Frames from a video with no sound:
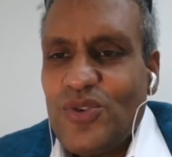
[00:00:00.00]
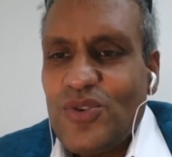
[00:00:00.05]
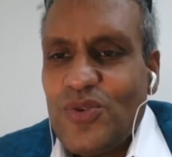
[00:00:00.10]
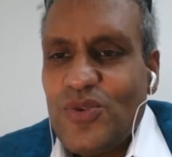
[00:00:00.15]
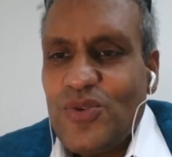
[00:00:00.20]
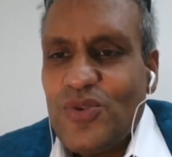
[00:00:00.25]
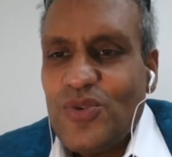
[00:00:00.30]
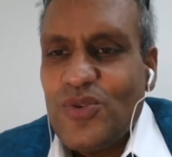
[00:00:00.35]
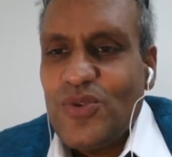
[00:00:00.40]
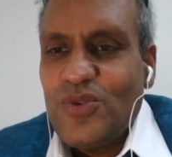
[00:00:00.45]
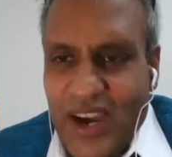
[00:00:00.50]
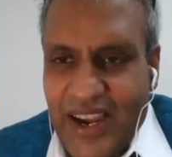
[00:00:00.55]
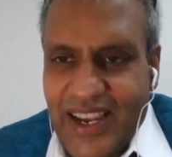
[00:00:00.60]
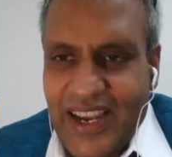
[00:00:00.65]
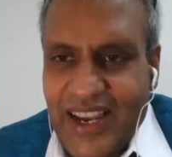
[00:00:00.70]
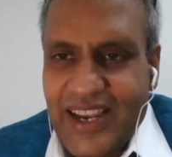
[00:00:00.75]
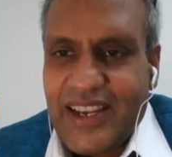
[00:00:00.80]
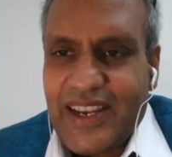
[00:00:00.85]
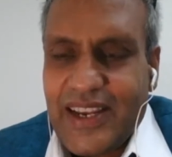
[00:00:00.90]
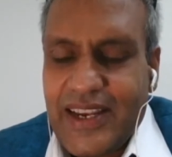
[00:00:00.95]
do with your
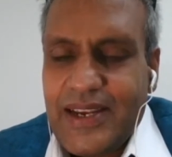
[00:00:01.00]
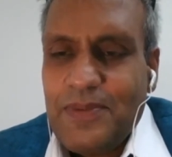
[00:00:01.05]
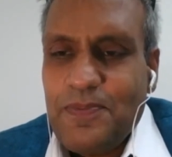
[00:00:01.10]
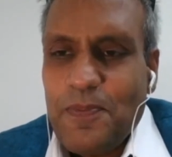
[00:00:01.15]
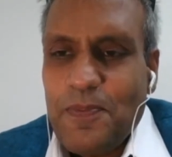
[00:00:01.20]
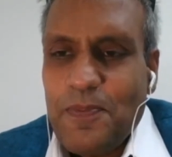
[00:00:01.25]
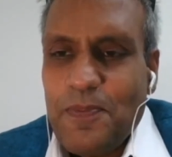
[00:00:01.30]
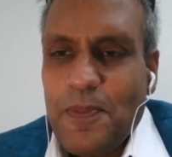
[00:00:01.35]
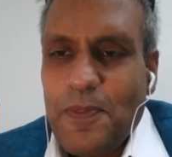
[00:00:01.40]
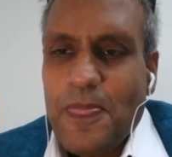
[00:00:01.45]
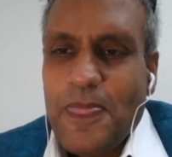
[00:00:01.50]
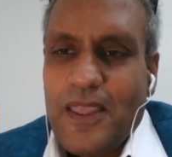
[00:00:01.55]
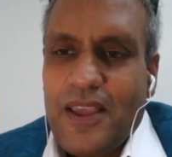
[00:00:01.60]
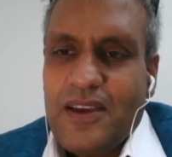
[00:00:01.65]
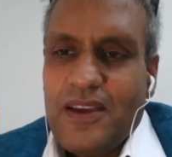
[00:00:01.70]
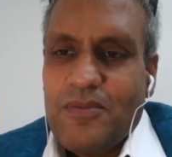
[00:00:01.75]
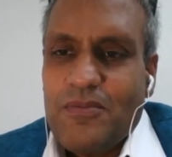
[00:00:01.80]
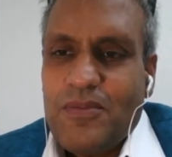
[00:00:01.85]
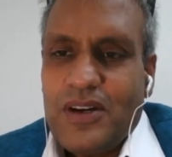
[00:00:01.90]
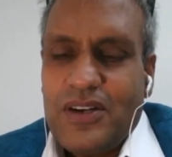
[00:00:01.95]
IIA,
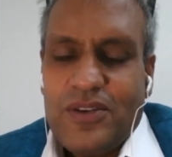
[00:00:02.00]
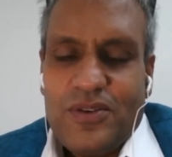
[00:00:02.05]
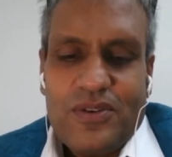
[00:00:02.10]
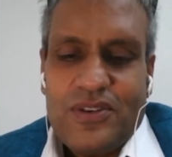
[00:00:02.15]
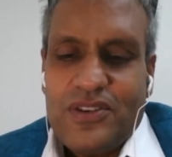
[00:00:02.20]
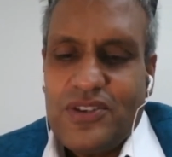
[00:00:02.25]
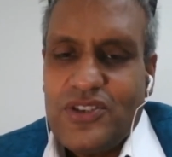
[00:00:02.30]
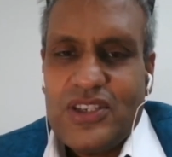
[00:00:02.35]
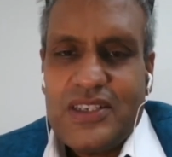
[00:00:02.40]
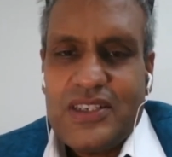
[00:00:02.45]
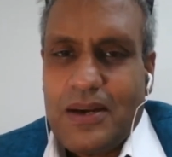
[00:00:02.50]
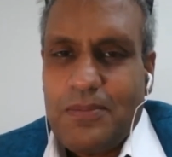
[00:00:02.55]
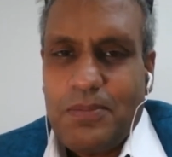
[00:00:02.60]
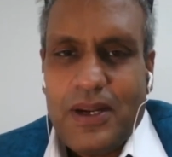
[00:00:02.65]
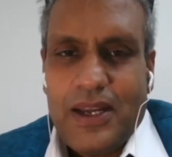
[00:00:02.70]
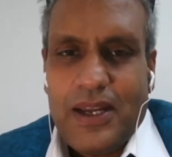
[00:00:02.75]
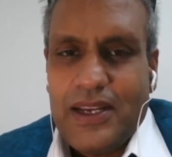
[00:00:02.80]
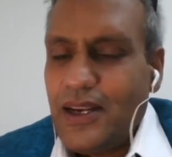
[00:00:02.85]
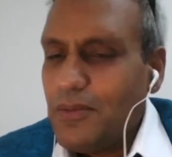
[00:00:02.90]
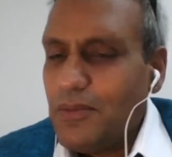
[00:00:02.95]
but you could just
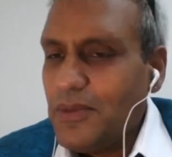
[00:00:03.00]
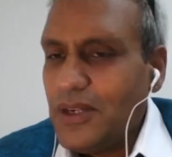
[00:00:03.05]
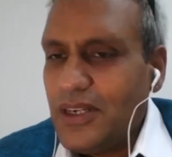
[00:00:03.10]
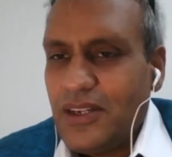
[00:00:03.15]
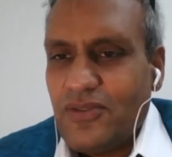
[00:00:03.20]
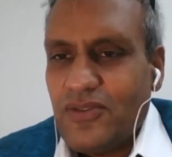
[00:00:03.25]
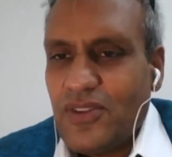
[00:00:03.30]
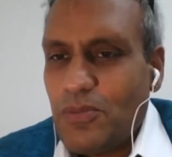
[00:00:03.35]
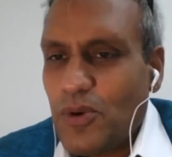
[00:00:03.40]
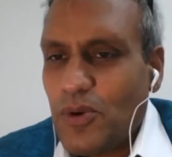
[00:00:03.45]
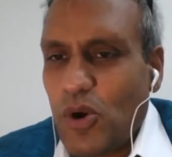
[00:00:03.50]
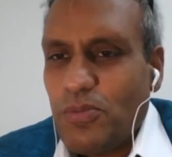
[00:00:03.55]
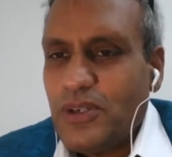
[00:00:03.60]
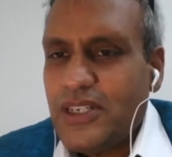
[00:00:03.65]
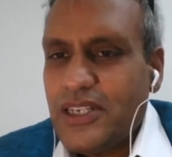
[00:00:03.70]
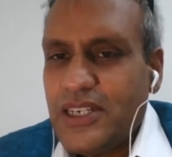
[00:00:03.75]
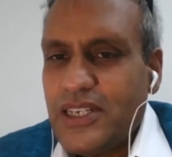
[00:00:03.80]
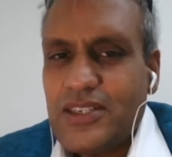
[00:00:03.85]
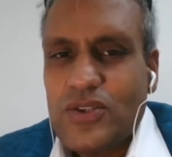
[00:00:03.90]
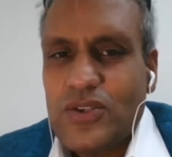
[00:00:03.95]
apply. I mean, if the
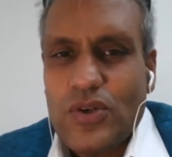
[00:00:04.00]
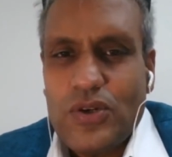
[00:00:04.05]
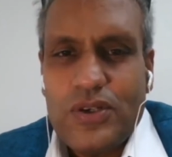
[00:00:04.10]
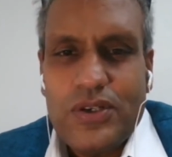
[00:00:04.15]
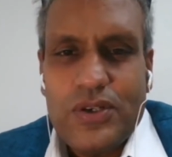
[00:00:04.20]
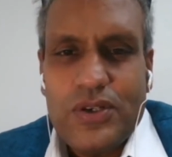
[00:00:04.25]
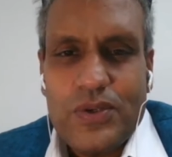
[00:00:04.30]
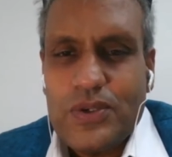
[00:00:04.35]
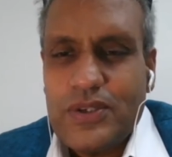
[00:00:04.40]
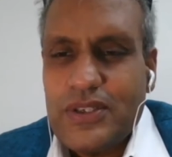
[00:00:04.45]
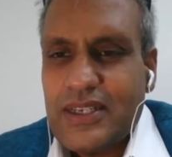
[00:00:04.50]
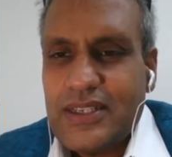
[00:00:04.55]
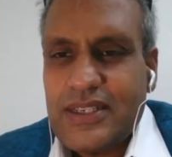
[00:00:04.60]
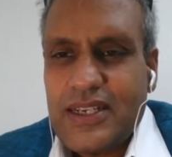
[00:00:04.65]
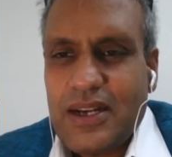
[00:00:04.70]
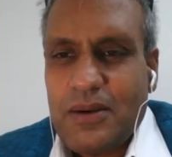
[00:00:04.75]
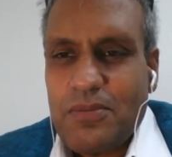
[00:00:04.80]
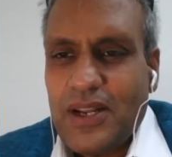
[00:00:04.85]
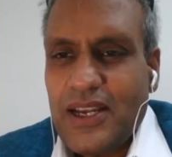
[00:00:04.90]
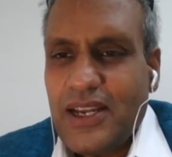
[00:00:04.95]
property is good, you could just
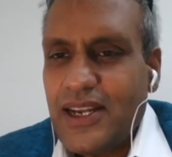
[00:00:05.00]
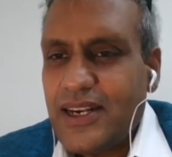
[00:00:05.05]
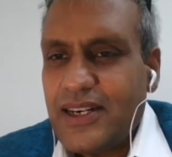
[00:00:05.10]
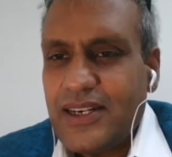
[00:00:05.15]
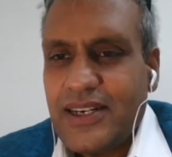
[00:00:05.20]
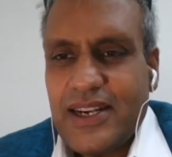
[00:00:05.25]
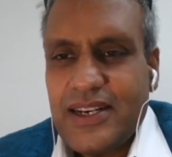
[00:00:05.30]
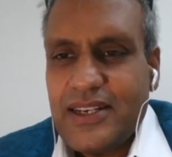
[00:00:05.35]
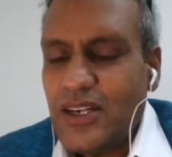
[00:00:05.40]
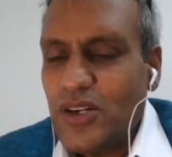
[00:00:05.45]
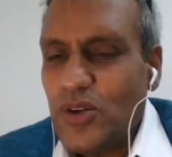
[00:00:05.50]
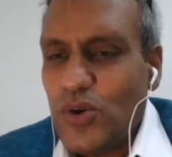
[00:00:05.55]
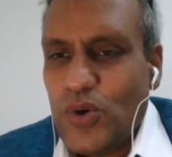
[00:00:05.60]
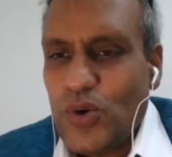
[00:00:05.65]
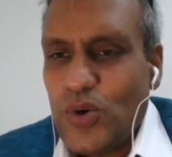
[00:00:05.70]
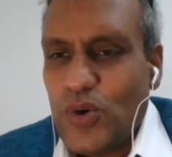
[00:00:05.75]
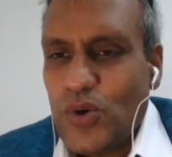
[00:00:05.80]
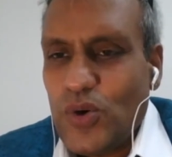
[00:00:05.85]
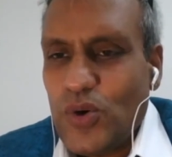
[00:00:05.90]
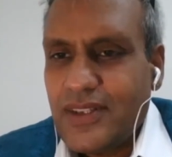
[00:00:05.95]
apply and get a
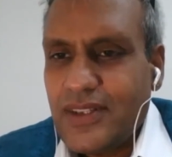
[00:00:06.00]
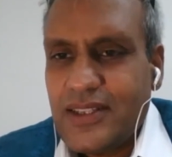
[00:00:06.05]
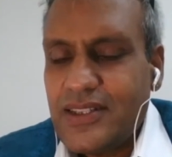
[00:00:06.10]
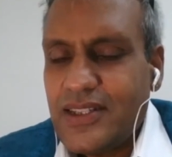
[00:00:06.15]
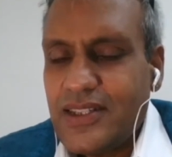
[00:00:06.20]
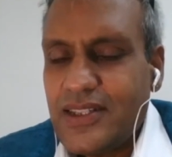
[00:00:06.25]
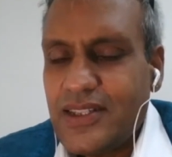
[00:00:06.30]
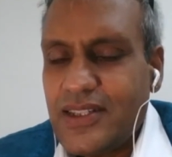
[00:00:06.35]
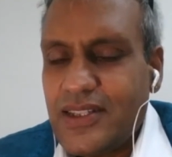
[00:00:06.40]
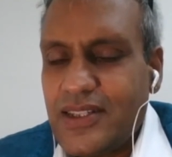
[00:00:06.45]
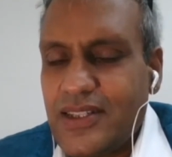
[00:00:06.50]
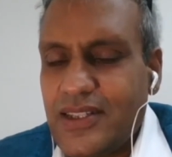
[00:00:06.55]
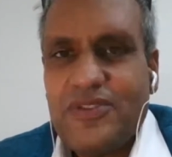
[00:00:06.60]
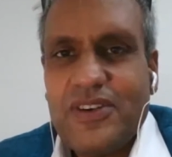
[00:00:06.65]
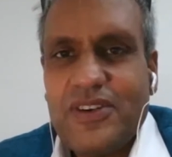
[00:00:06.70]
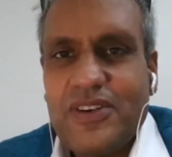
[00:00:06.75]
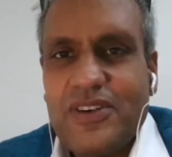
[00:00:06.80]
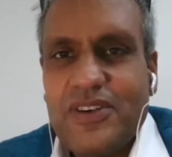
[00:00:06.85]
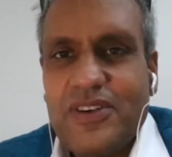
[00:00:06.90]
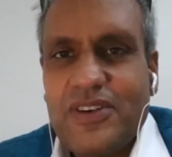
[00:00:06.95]
loan. That's
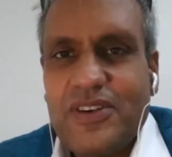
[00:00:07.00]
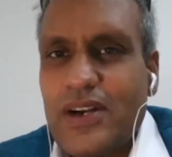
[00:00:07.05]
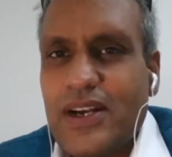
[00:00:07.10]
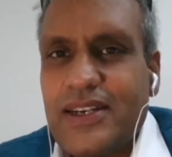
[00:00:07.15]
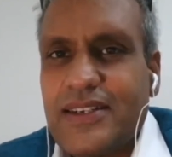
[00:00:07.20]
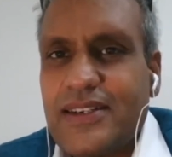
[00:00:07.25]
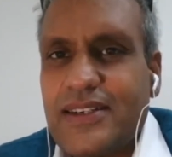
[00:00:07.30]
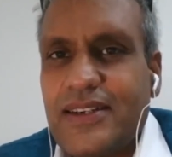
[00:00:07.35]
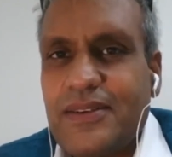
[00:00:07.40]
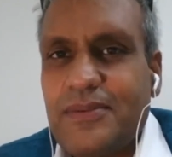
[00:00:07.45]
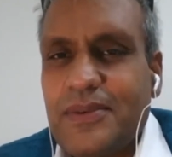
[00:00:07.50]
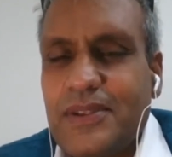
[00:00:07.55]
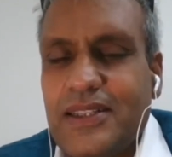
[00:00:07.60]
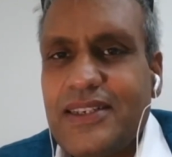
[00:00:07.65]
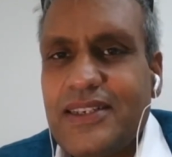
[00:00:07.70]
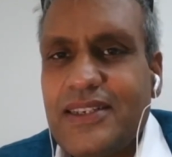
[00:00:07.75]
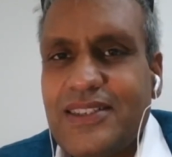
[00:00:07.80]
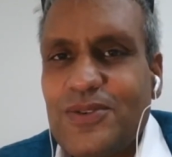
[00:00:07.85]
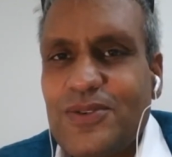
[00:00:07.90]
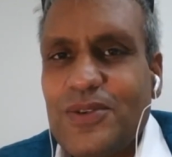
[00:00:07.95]
perfectly all right. I mean,
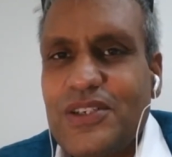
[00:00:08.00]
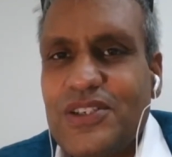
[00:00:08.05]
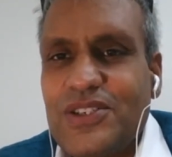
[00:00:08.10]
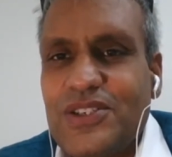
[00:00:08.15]
there is no